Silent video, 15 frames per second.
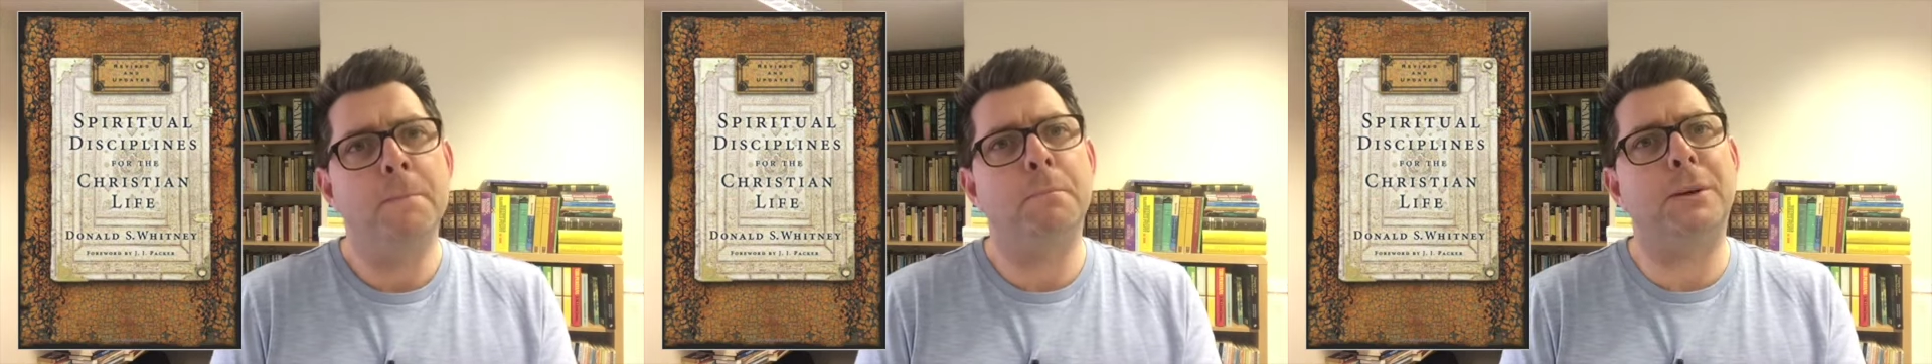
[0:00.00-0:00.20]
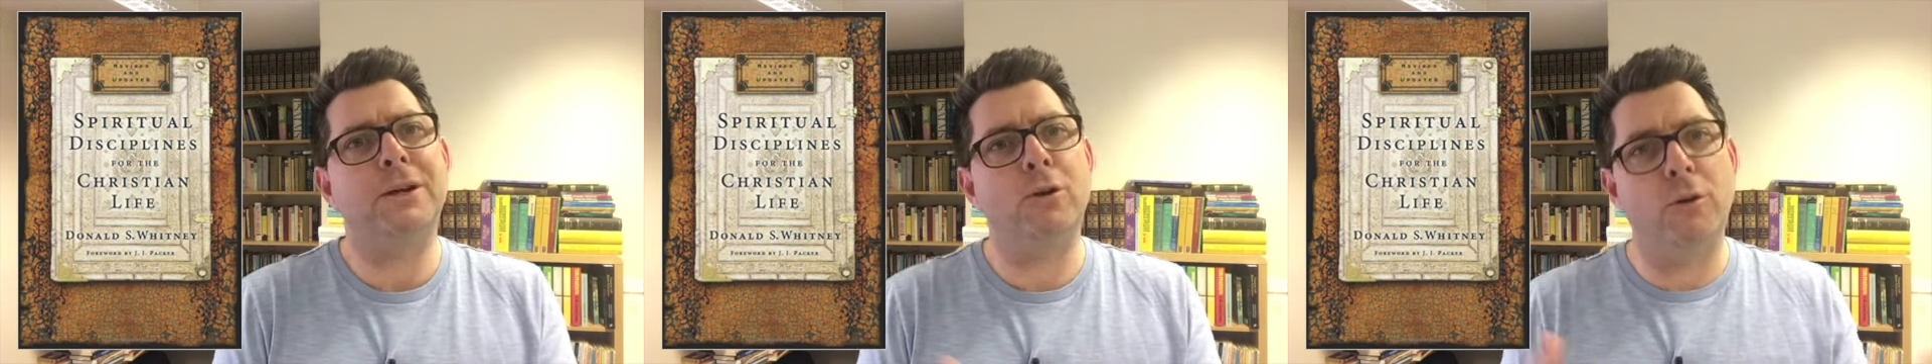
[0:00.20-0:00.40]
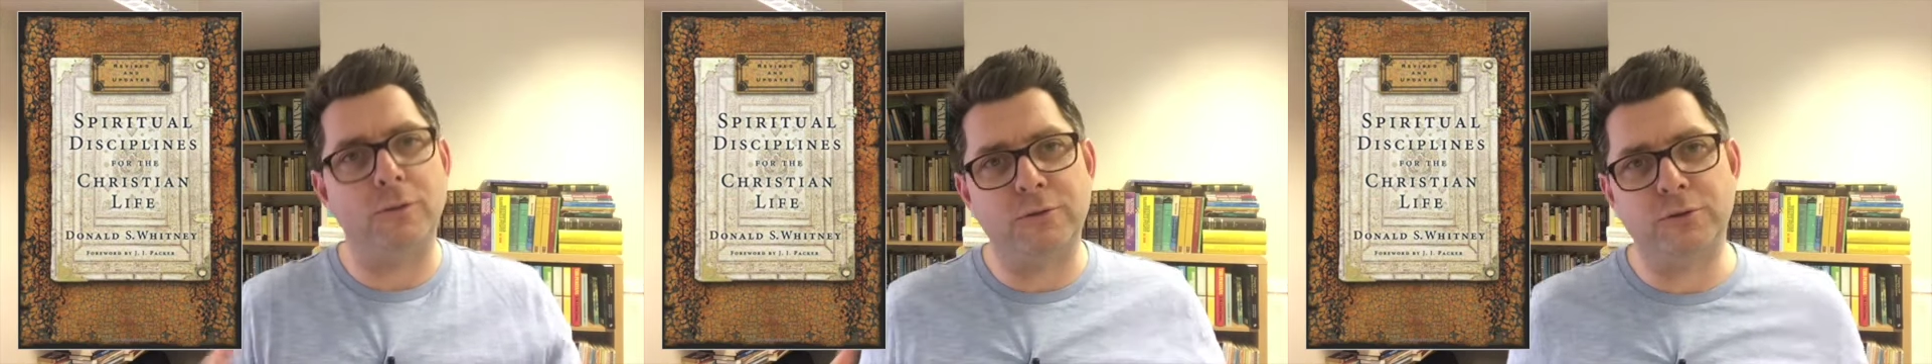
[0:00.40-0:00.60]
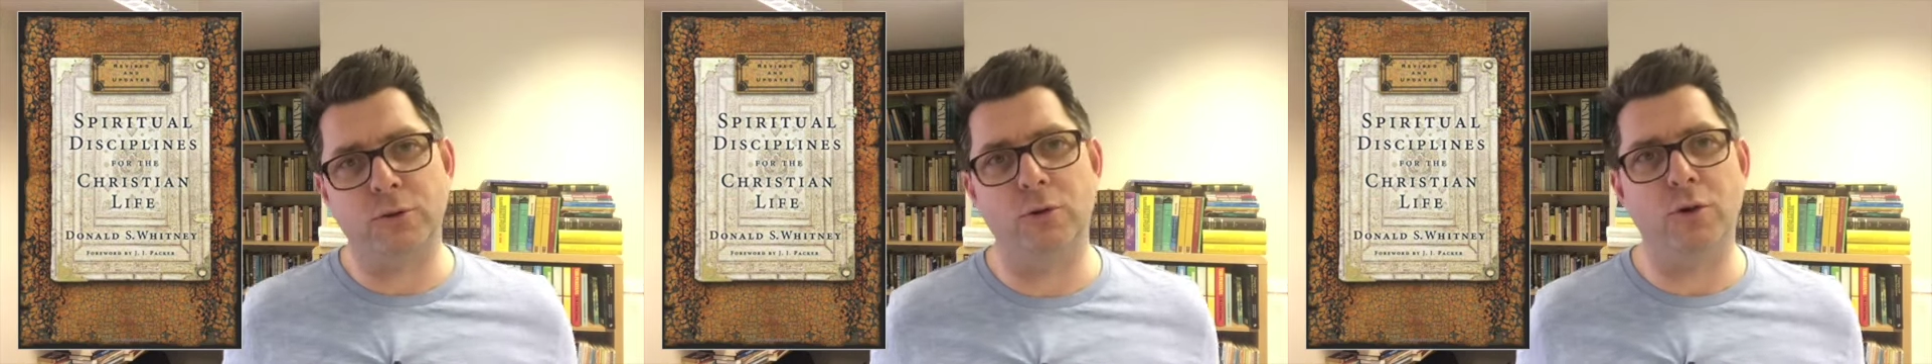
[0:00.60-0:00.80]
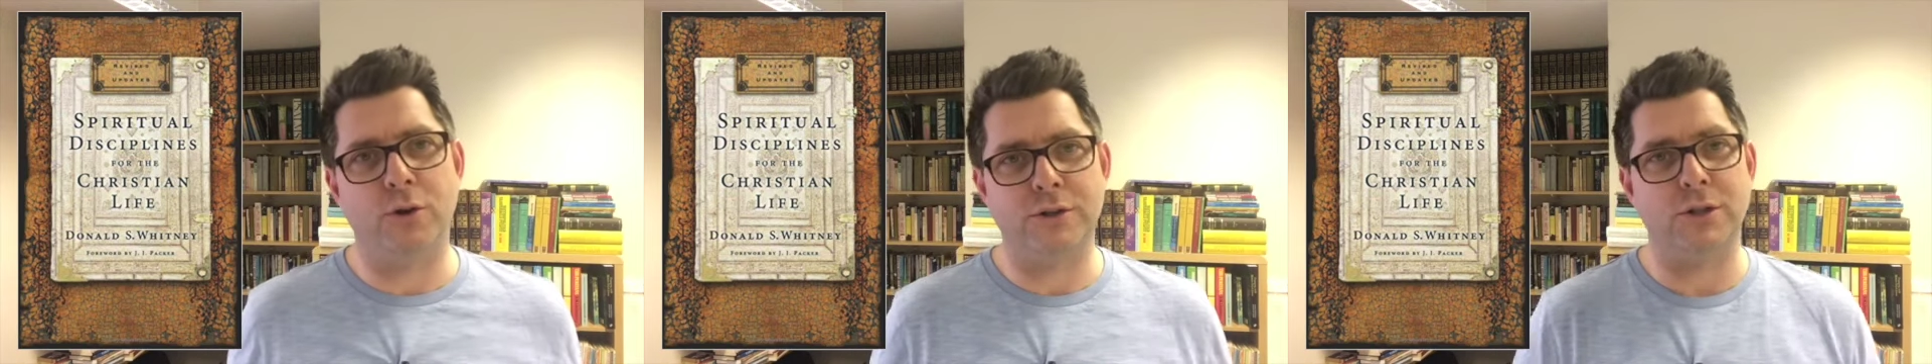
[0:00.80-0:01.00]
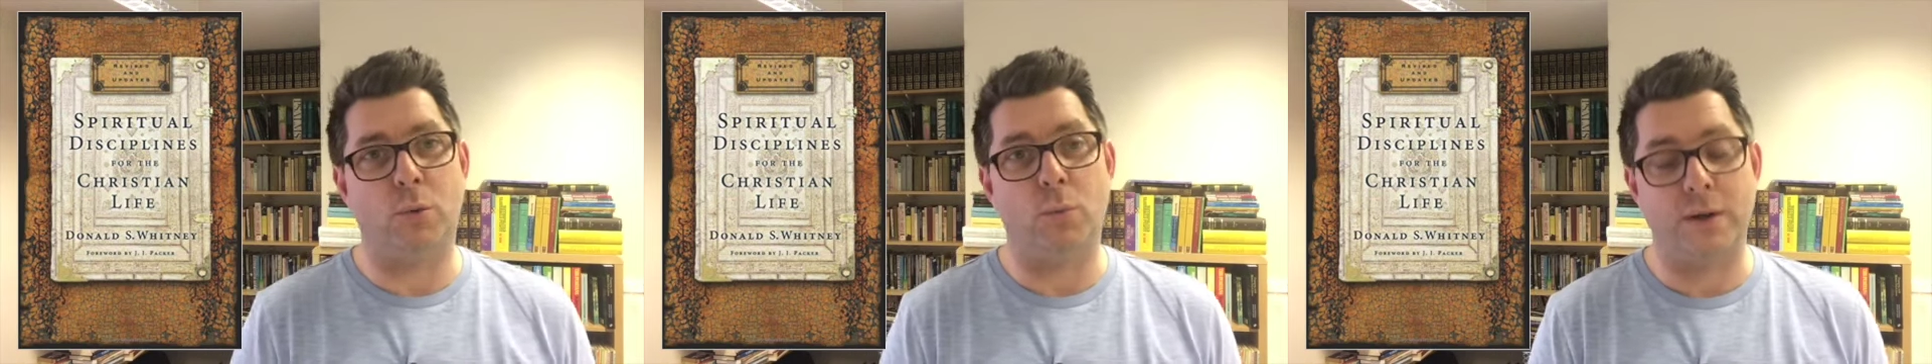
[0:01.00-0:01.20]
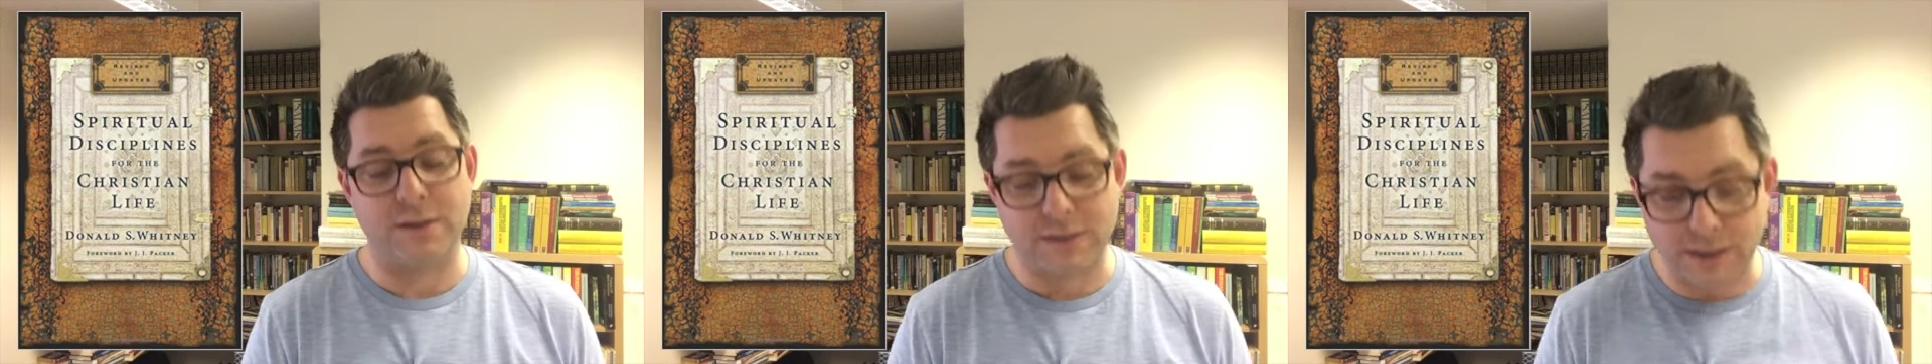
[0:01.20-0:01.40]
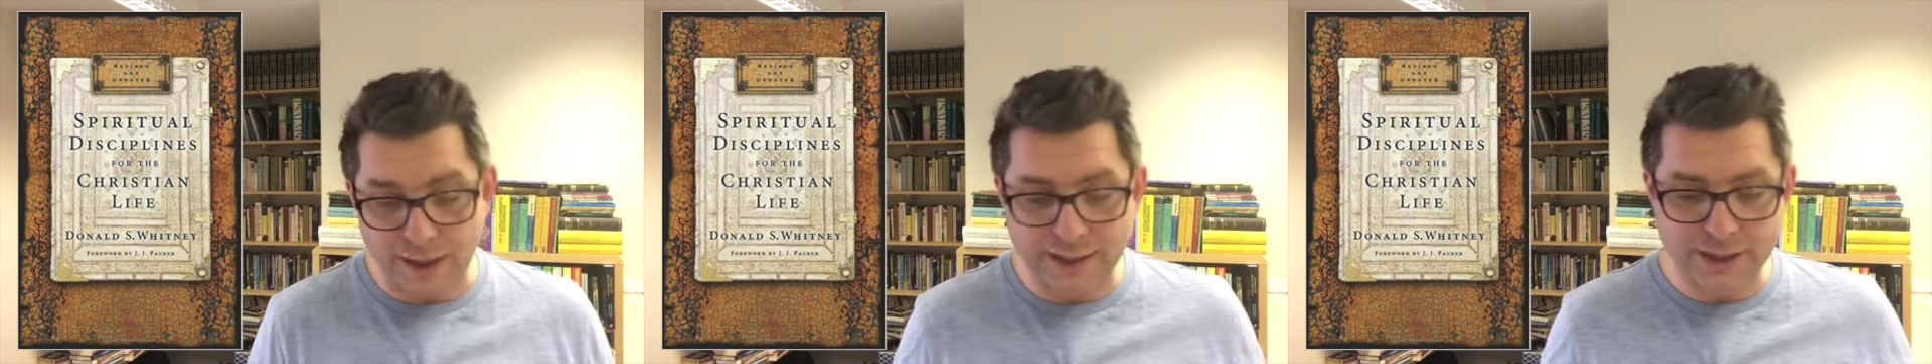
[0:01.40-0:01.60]
But he also looks at
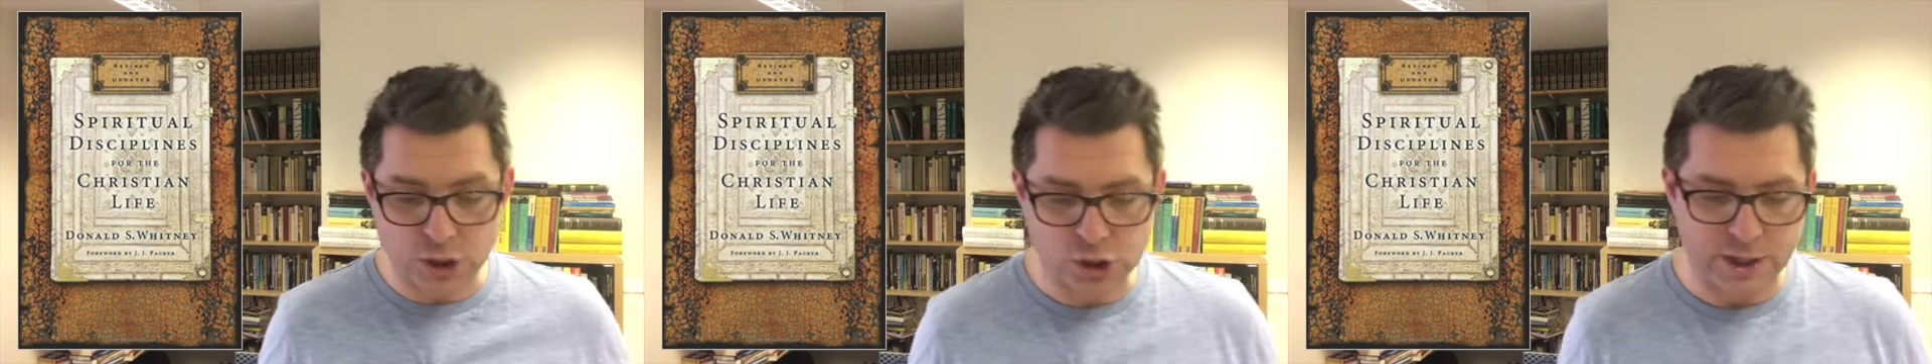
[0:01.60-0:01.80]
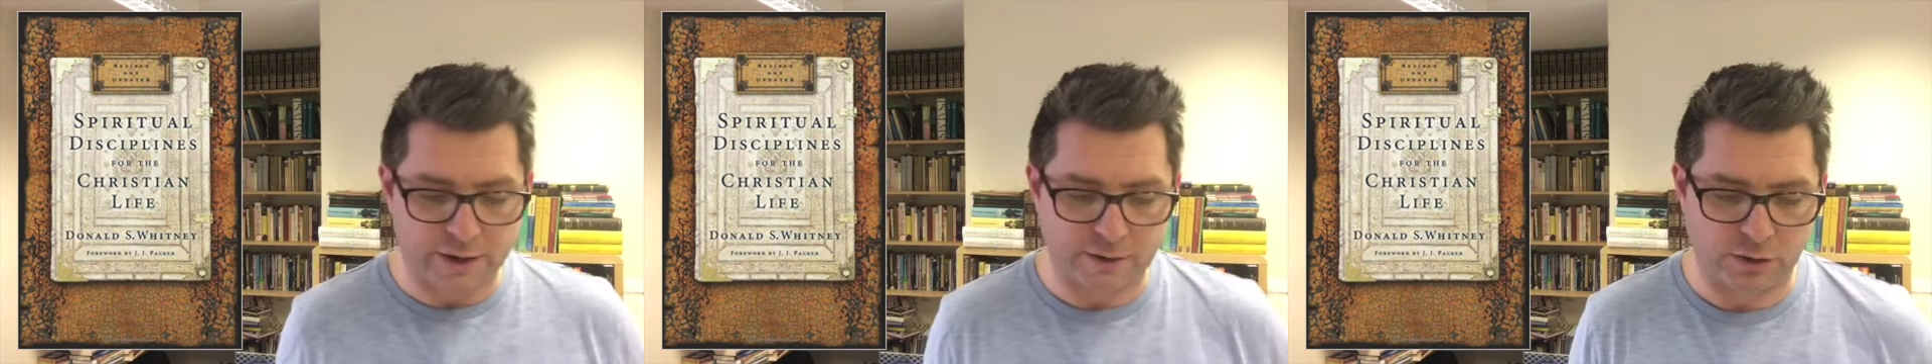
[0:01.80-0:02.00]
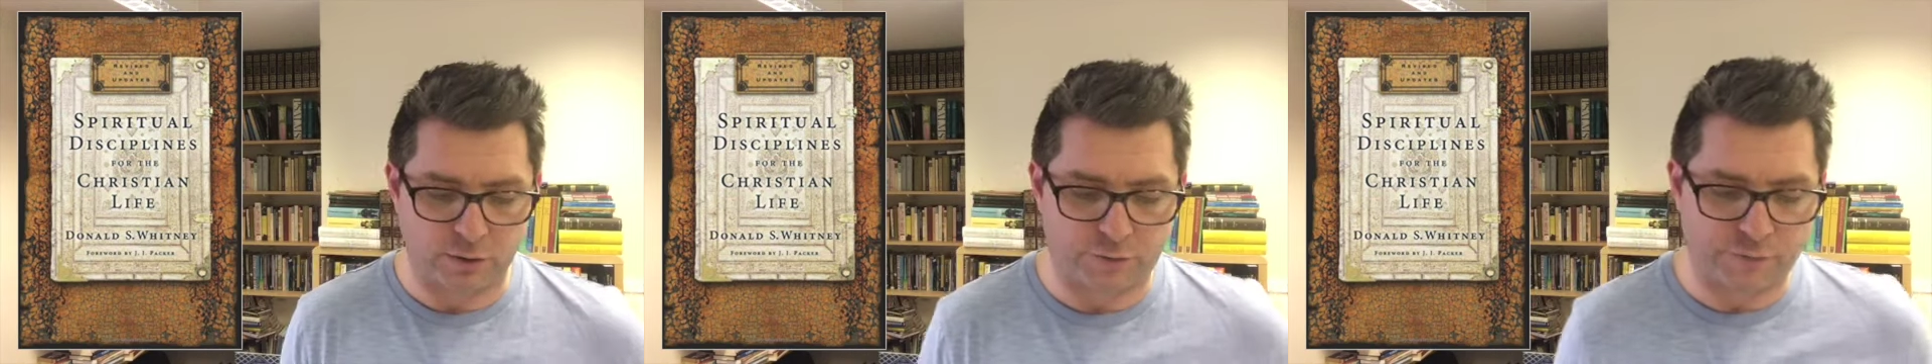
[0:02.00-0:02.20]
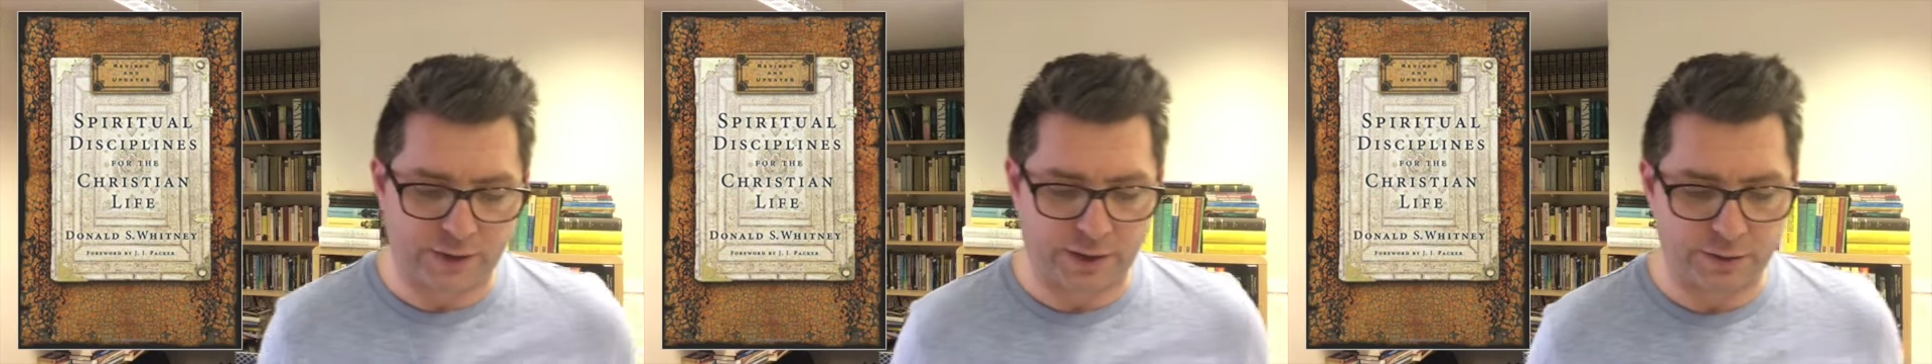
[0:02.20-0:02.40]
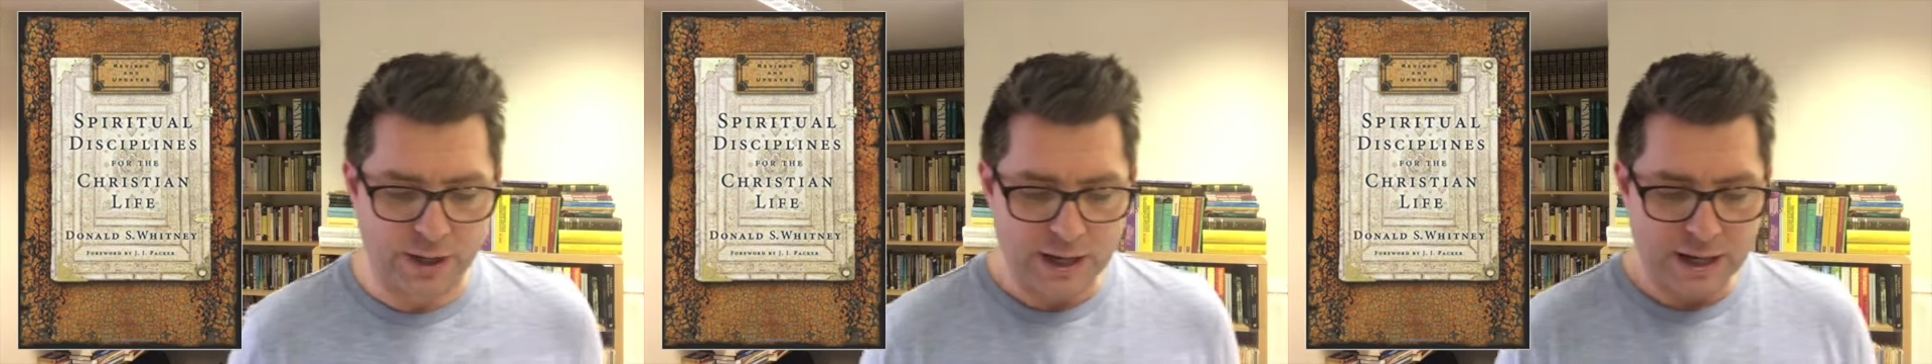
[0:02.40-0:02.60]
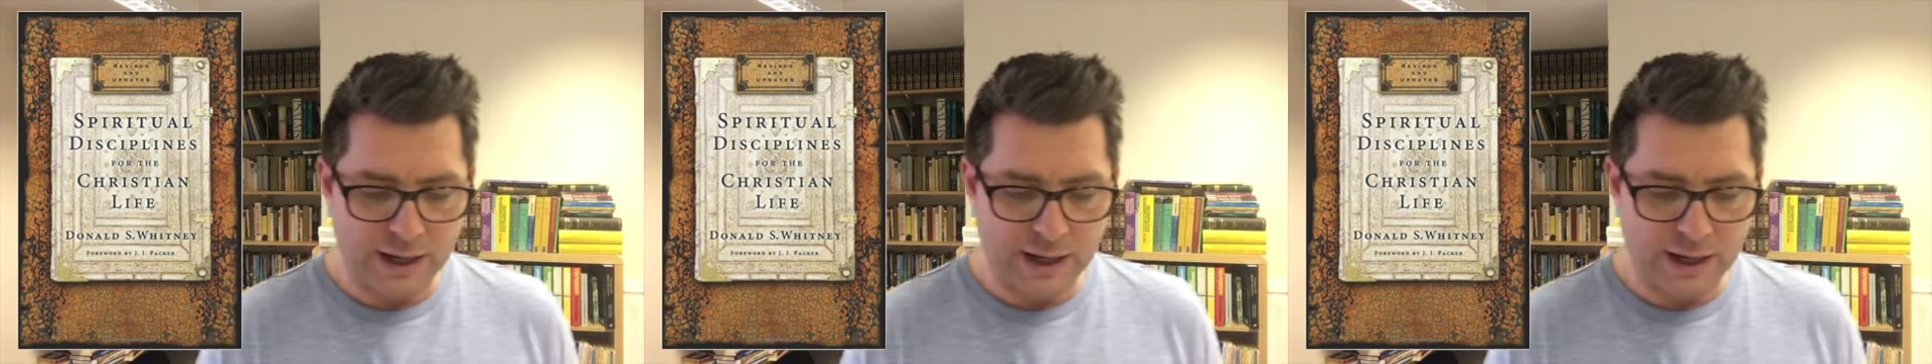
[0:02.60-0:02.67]
ones like sharing your faith